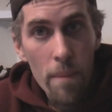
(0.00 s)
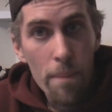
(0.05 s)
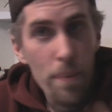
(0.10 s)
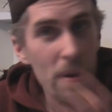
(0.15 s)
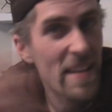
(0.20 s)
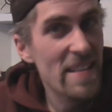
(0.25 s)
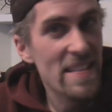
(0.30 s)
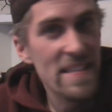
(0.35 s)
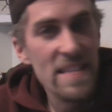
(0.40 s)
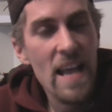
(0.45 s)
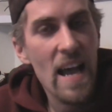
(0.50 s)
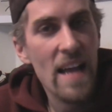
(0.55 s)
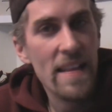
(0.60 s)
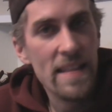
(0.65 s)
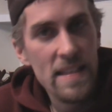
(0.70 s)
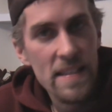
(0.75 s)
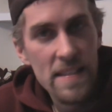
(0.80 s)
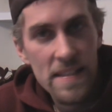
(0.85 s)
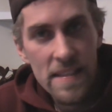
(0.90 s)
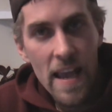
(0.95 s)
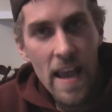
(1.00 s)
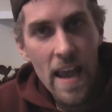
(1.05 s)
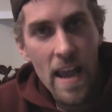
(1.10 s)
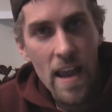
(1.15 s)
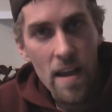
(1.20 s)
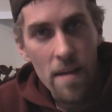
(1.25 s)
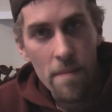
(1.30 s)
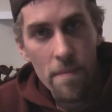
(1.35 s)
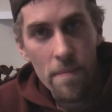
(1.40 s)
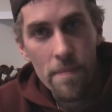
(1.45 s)
but it's not the
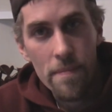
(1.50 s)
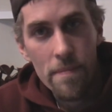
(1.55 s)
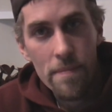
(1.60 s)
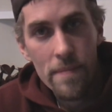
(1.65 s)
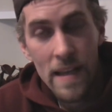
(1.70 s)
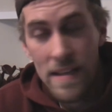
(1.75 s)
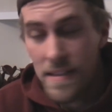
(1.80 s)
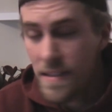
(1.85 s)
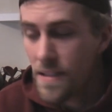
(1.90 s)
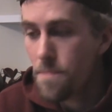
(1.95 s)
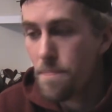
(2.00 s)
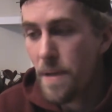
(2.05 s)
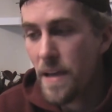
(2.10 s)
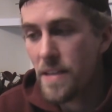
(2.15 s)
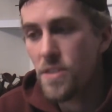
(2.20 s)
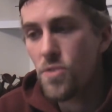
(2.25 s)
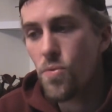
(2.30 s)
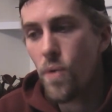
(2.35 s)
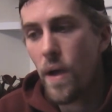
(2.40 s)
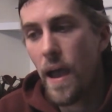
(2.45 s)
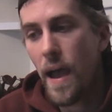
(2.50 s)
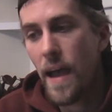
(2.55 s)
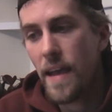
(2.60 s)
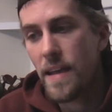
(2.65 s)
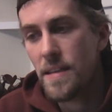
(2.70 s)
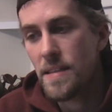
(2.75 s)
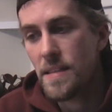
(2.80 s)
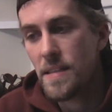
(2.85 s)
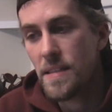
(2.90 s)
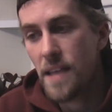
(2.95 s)
same. That's the best way I
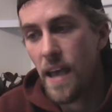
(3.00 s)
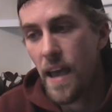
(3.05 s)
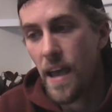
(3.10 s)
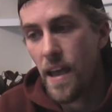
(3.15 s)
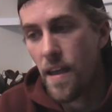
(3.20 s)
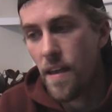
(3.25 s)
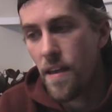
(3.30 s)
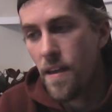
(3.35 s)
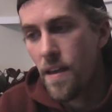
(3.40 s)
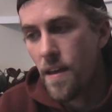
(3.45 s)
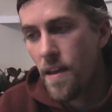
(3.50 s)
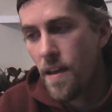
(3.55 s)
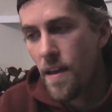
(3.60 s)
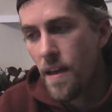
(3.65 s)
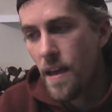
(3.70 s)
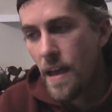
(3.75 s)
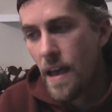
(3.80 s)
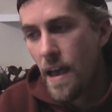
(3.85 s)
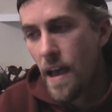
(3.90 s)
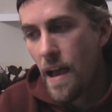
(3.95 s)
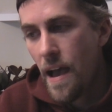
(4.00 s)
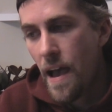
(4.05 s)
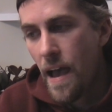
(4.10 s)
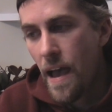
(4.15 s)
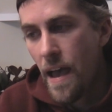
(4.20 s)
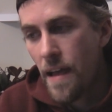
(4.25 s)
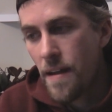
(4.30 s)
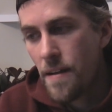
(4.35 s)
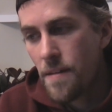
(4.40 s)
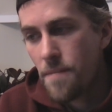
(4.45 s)
can say it.
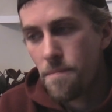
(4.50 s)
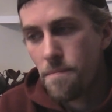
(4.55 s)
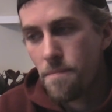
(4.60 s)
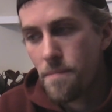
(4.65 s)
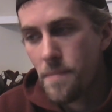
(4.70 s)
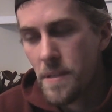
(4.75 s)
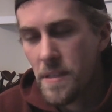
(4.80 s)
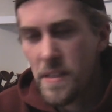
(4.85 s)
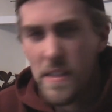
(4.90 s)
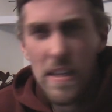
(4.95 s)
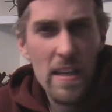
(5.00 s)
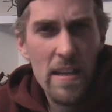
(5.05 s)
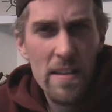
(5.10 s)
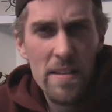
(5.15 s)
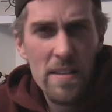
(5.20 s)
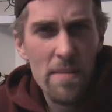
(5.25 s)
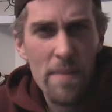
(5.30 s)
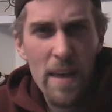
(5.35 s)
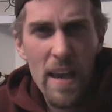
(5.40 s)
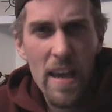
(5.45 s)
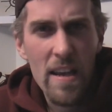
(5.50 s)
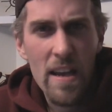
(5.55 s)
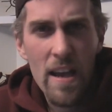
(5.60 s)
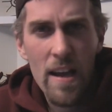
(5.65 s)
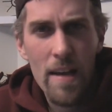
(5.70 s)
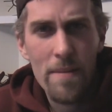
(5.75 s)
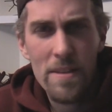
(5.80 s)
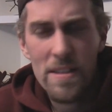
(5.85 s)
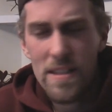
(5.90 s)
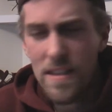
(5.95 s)
And seeing some hate
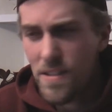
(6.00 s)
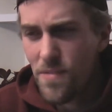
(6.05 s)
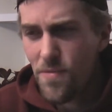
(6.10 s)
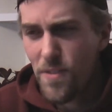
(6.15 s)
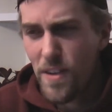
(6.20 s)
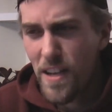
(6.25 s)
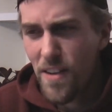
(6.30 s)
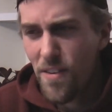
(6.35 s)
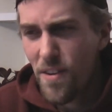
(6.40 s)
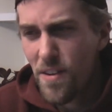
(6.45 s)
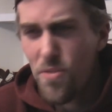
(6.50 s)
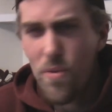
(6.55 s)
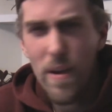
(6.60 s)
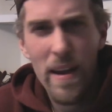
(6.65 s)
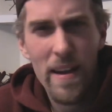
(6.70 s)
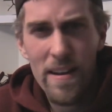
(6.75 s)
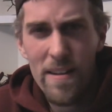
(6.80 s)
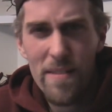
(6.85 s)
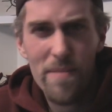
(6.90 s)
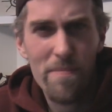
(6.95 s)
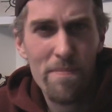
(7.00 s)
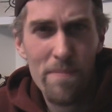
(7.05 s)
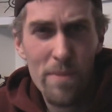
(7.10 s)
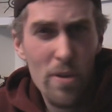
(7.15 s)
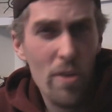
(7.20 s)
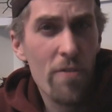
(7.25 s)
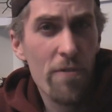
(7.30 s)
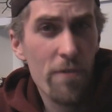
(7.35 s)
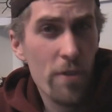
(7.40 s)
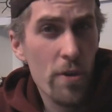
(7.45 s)
comments on this video, and granted,
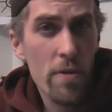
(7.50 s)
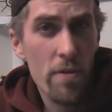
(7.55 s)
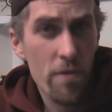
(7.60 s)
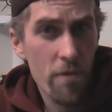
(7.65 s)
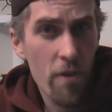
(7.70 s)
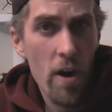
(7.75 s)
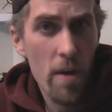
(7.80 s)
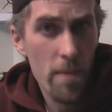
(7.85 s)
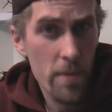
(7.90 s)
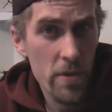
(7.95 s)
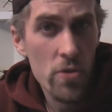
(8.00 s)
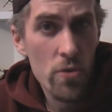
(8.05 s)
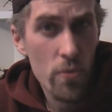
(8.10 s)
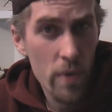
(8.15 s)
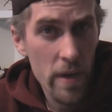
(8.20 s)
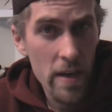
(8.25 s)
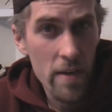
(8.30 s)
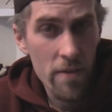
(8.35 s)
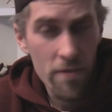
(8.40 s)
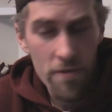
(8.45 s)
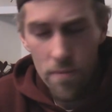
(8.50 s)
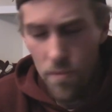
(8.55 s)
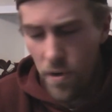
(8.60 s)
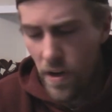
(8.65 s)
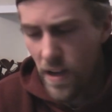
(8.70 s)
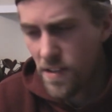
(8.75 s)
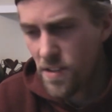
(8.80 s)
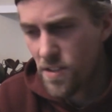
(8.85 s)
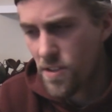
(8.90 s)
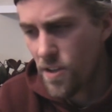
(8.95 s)
they're few and far between from
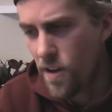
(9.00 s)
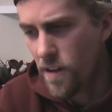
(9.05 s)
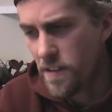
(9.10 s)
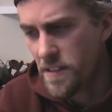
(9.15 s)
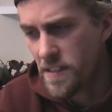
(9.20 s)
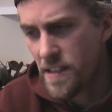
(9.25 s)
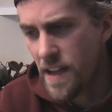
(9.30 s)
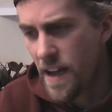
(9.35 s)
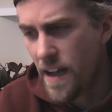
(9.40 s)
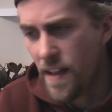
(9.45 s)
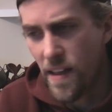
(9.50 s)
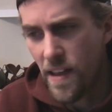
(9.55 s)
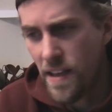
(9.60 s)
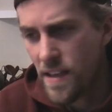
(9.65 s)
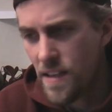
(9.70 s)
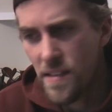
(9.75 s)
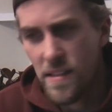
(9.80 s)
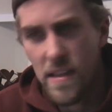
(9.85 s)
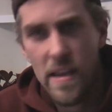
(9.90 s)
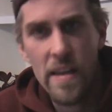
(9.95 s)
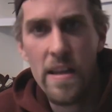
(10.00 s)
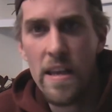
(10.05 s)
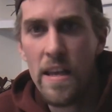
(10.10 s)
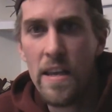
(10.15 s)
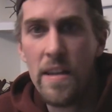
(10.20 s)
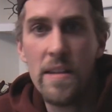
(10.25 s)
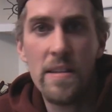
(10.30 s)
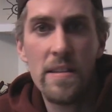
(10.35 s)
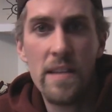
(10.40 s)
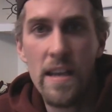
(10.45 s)
what I saw. It's not like he's getting
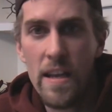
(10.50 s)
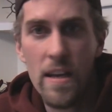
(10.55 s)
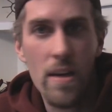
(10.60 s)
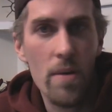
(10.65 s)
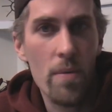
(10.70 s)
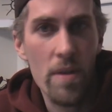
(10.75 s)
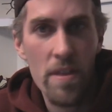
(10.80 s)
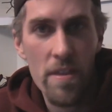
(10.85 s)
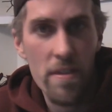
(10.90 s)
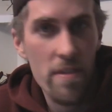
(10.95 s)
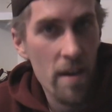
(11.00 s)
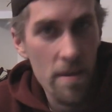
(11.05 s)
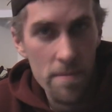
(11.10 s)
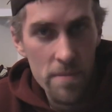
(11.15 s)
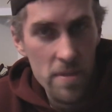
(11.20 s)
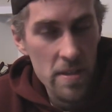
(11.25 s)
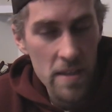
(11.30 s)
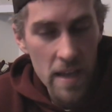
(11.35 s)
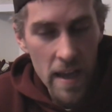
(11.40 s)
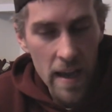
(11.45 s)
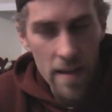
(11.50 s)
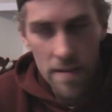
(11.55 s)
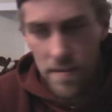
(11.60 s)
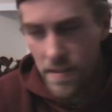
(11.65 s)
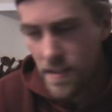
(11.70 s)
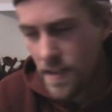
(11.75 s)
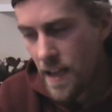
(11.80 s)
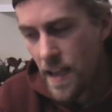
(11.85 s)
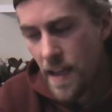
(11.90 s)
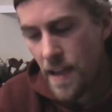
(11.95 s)
inundated with thumbs
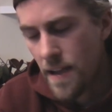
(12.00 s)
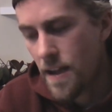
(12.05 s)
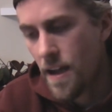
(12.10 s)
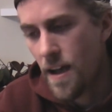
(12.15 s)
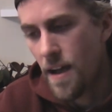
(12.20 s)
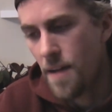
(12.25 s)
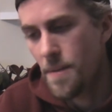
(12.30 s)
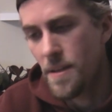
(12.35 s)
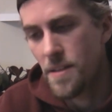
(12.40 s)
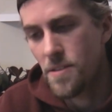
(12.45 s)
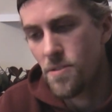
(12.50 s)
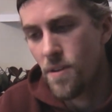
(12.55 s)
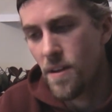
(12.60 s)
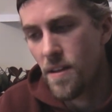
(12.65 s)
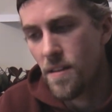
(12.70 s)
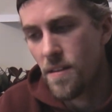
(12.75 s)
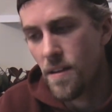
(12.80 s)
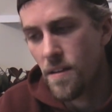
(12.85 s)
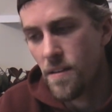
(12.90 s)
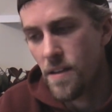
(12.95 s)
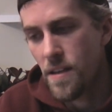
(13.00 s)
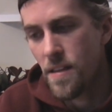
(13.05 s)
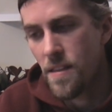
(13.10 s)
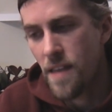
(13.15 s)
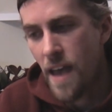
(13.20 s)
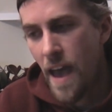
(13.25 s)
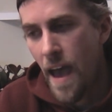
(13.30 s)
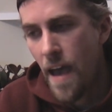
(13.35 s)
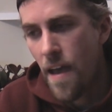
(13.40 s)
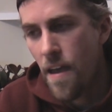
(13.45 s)
downs and hate comments or anything like
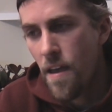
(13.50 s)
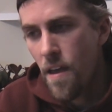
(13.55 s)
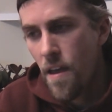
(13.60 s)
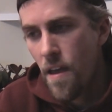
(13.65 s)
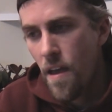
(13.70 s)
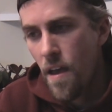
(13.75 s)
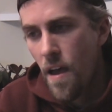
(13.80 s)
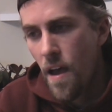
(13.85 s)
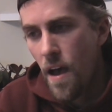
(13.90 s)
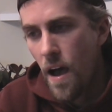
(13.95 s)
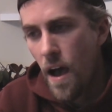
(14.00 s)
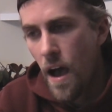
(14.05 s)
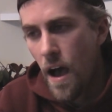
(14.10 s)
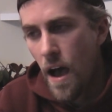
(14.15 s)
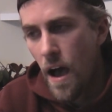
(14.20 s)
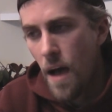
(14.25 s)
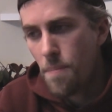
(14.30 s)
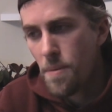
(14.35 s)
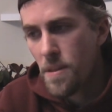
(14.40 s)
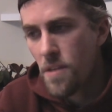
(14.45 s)
that. Uh,